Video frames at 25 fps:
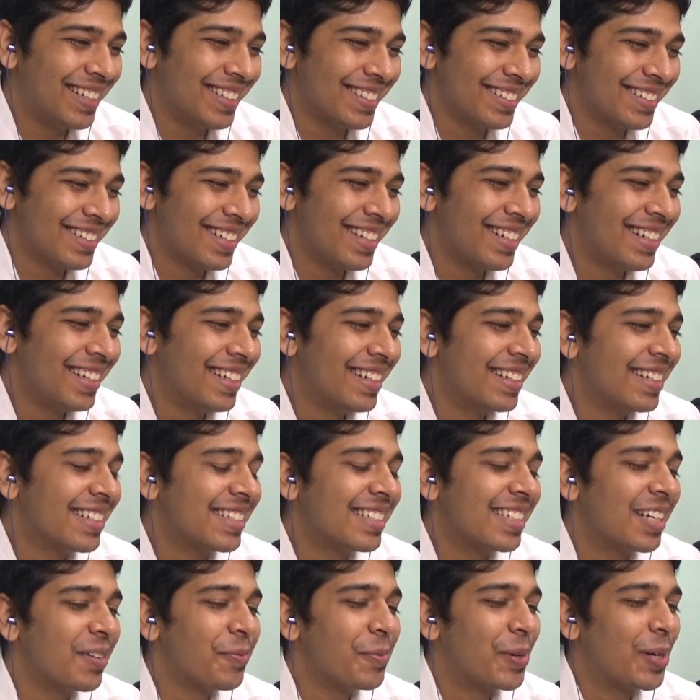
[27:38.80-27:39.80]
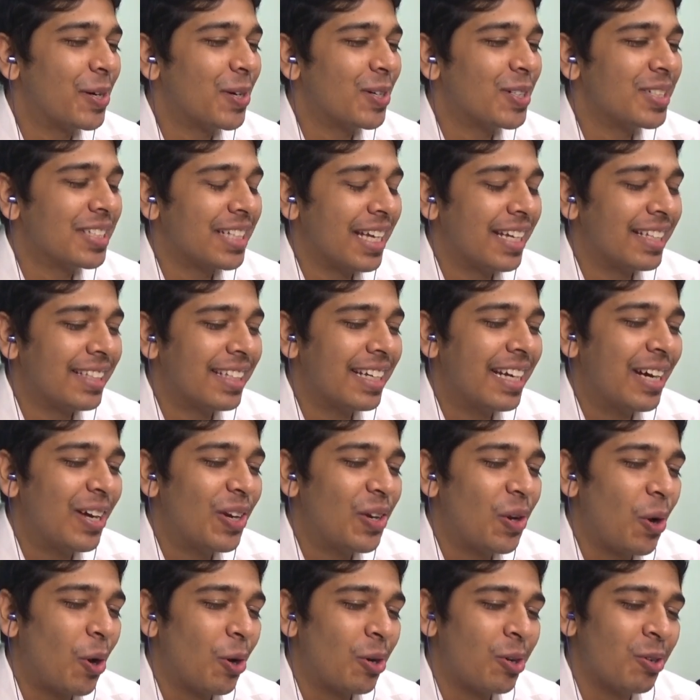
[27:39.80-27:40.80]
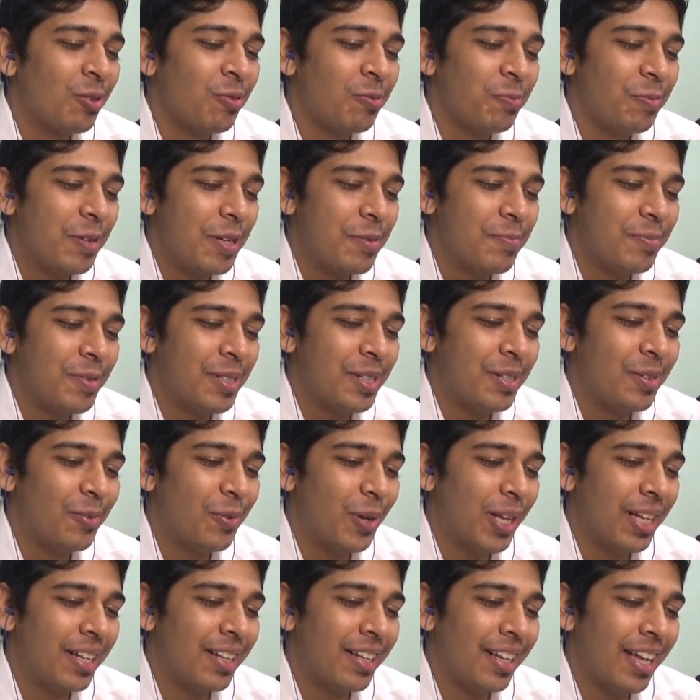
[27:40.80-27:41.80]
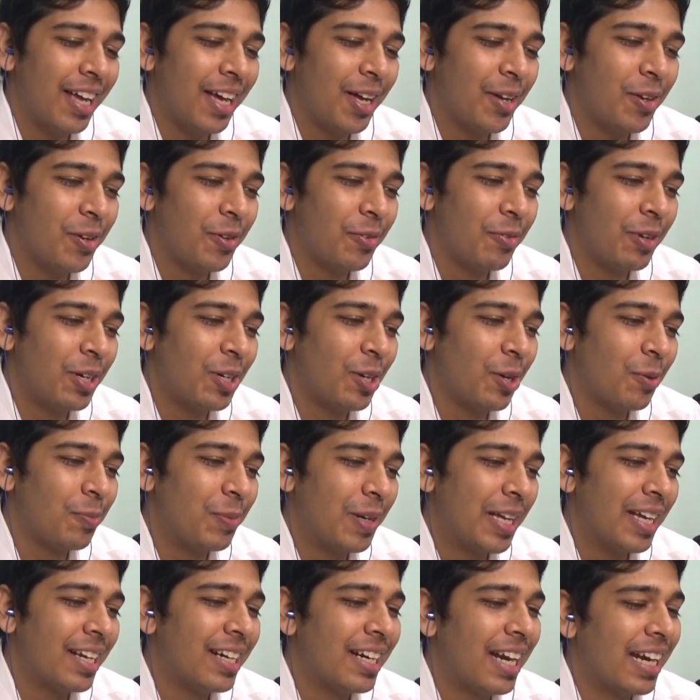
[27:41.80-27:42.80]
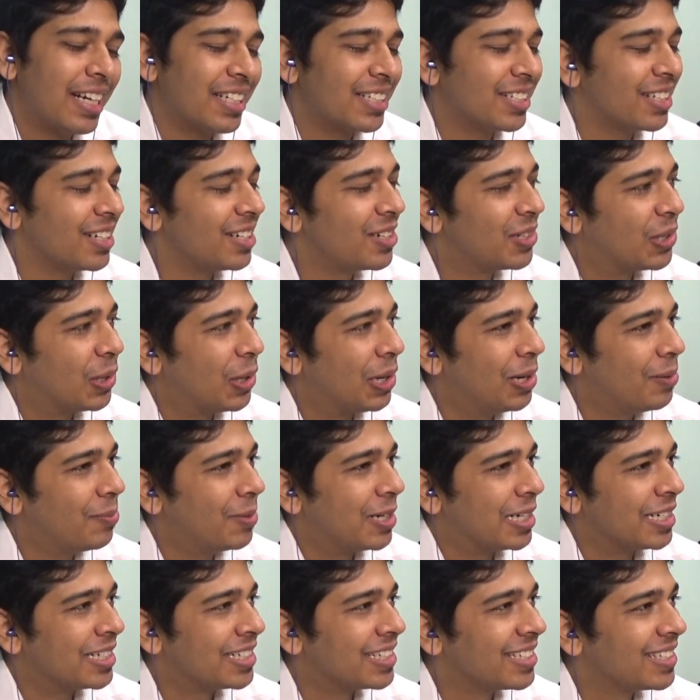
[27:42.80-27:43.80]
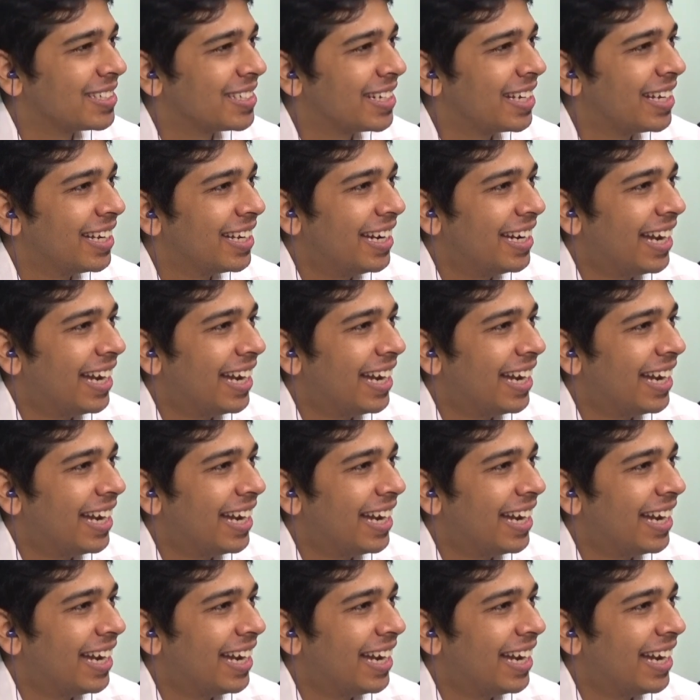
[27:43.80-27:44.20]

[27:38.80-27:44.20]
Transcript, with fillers: really interesting because I think a lot of people when you're playing national tournaments,